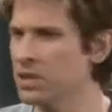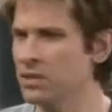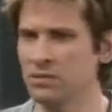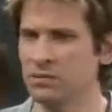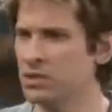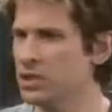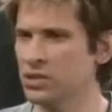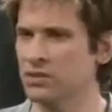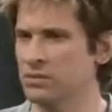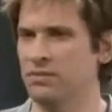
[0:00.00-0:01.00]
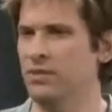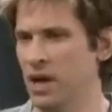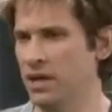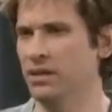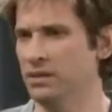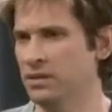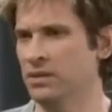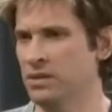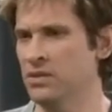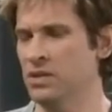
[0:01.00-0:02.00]
to be just fine
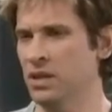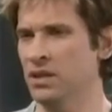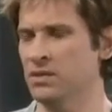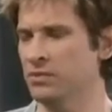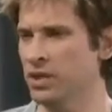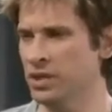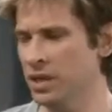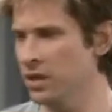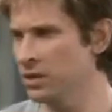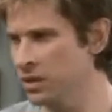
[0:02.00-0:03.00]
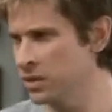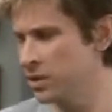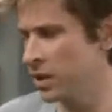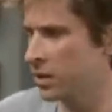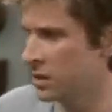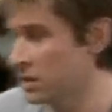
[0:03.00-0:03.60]
as soon as I get some fresh air or a drink.